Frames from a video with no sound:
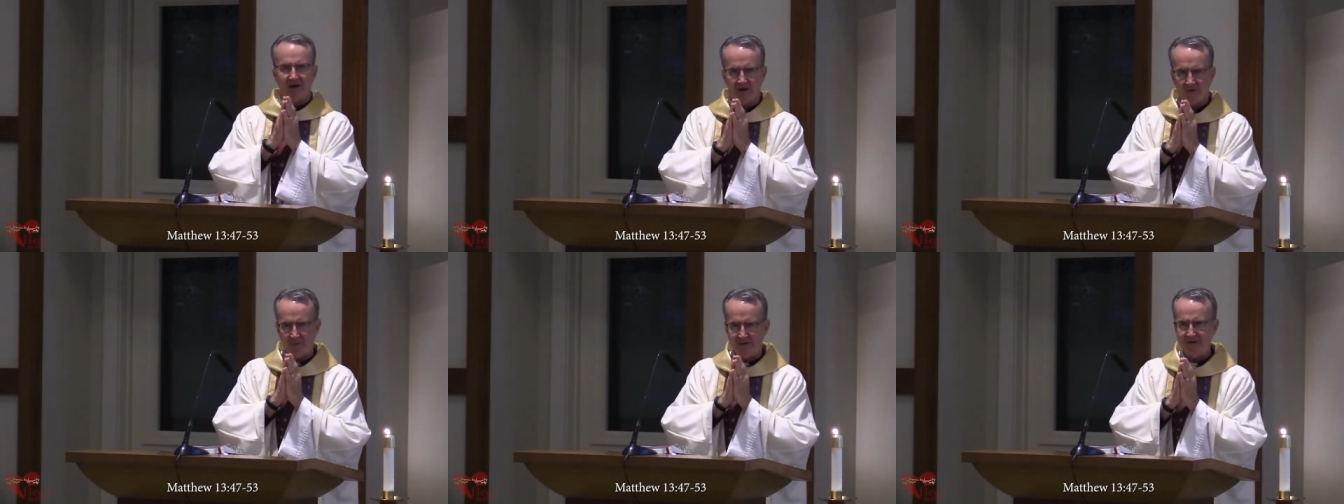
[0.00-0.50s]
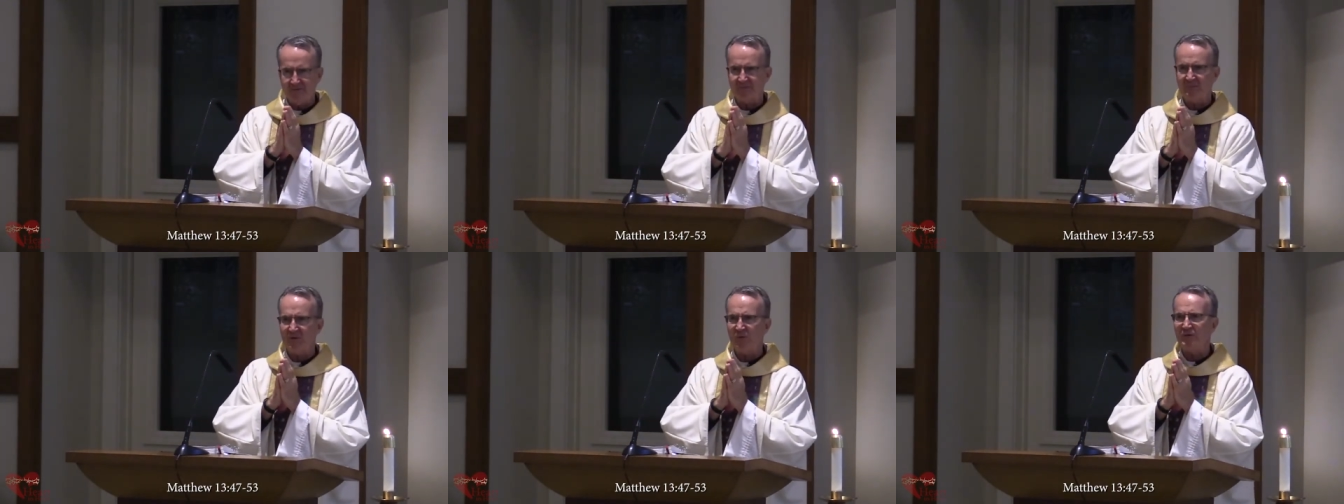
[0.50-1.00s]
A reading
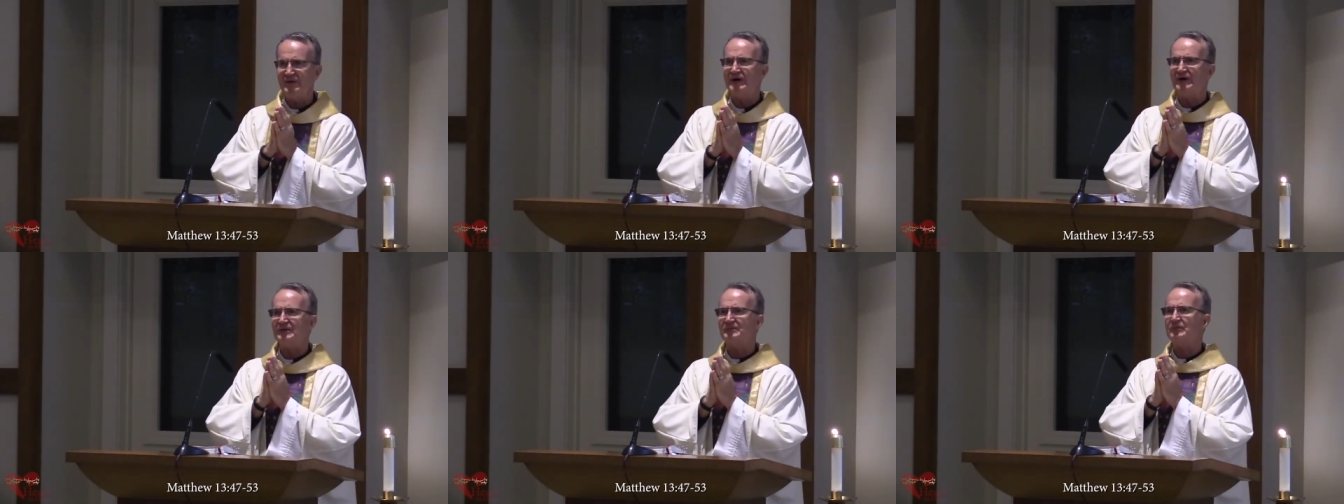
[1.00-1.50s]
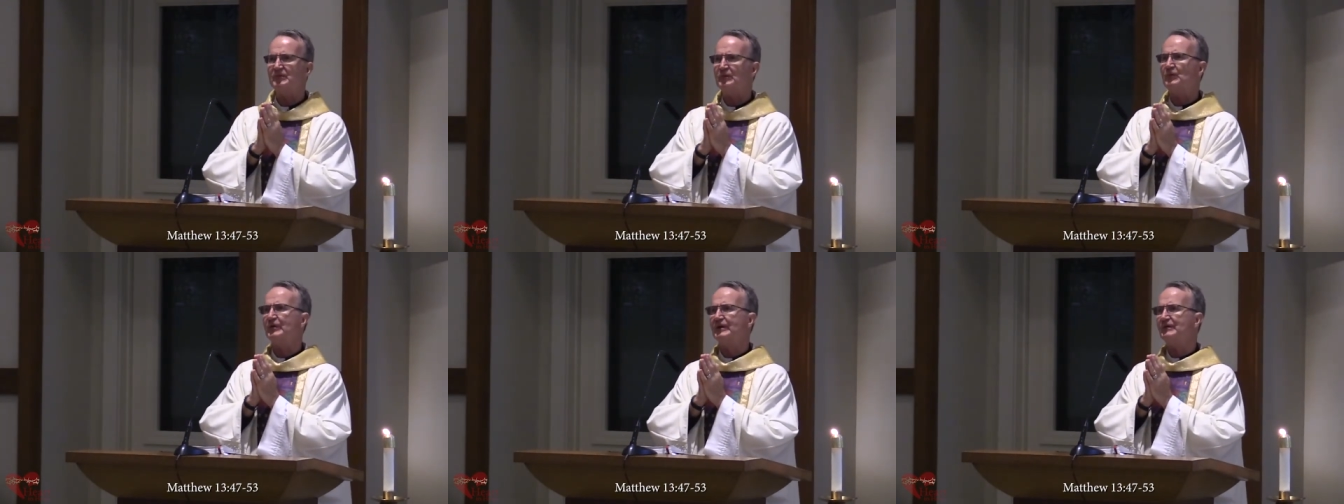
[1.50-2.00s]
from the Holy Gospel
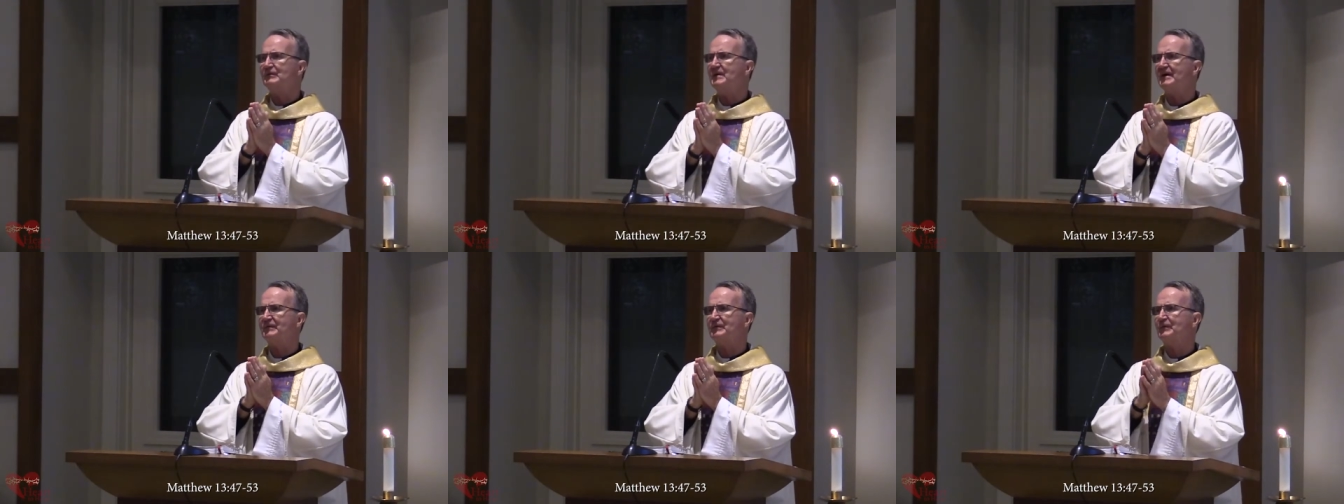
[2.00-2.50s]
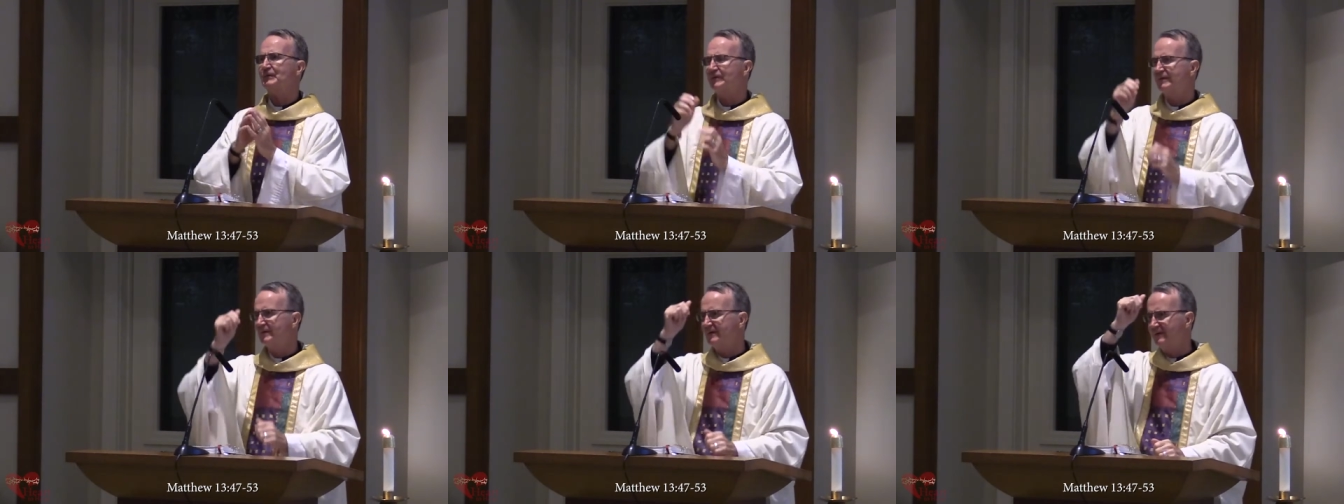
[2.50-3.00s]
according to Matthew.
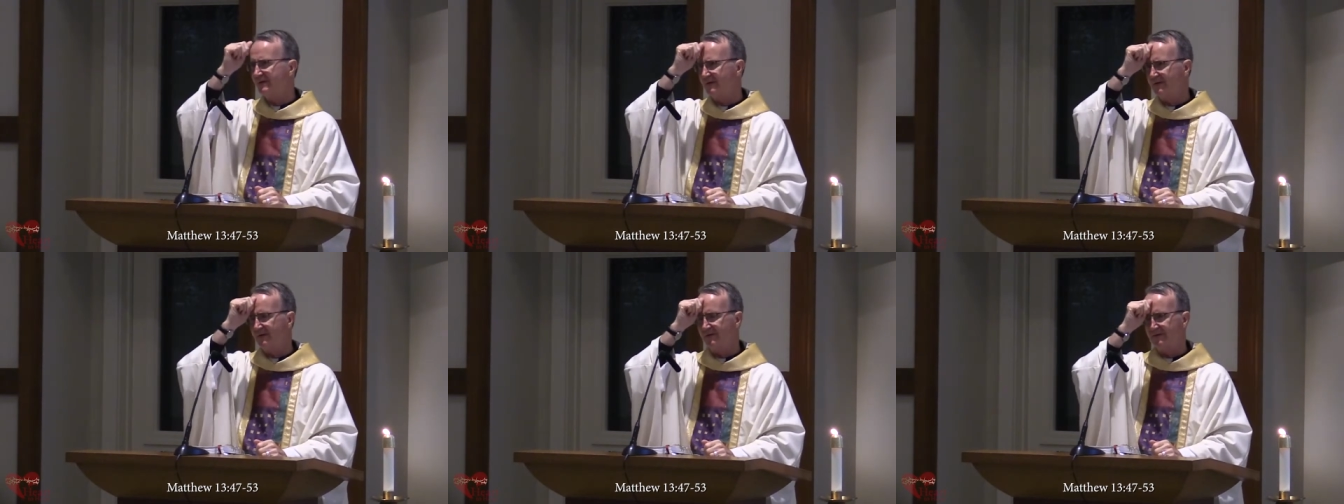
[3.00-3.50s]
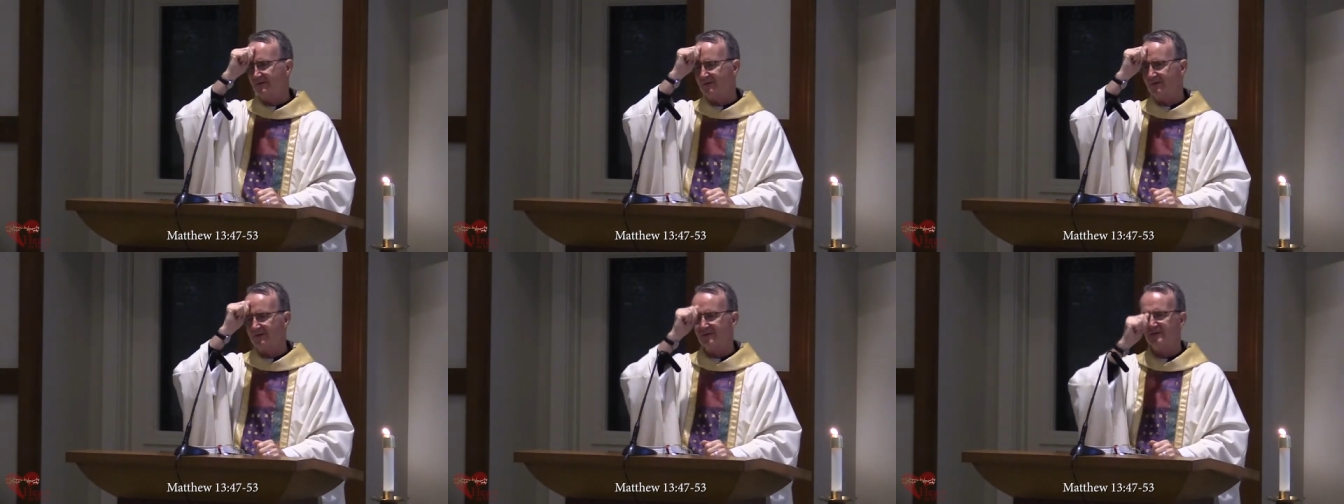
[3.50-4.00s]
Glory
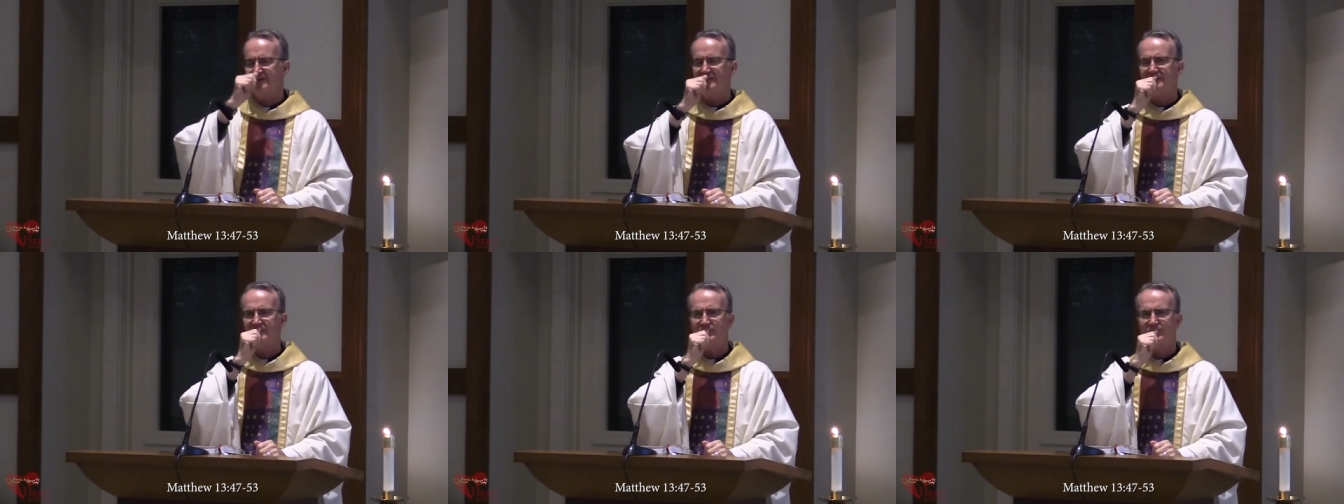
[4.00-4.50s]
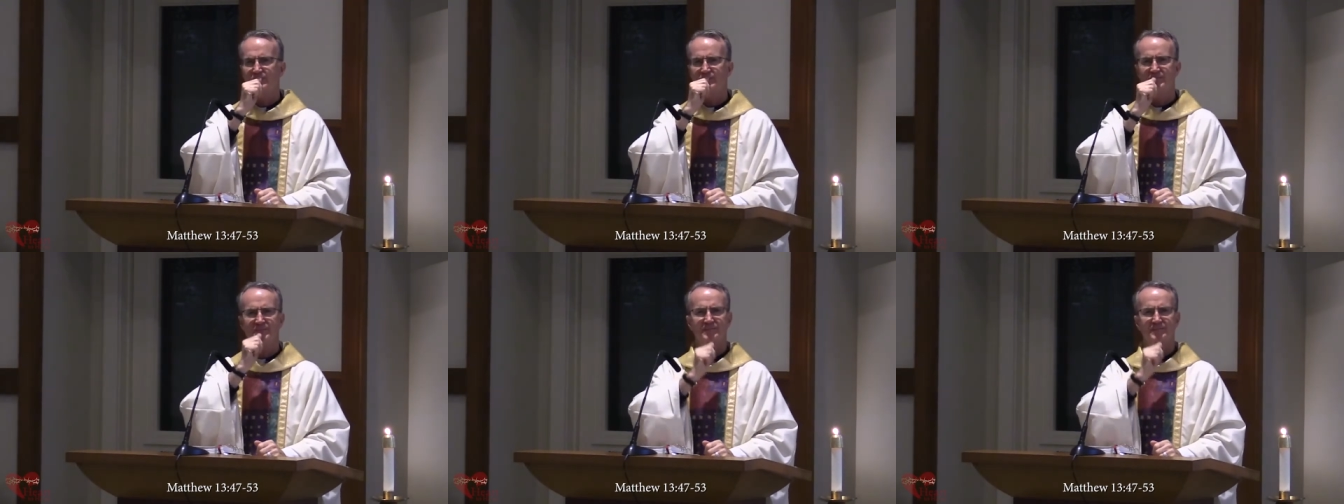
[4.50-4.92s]
to you, Lord.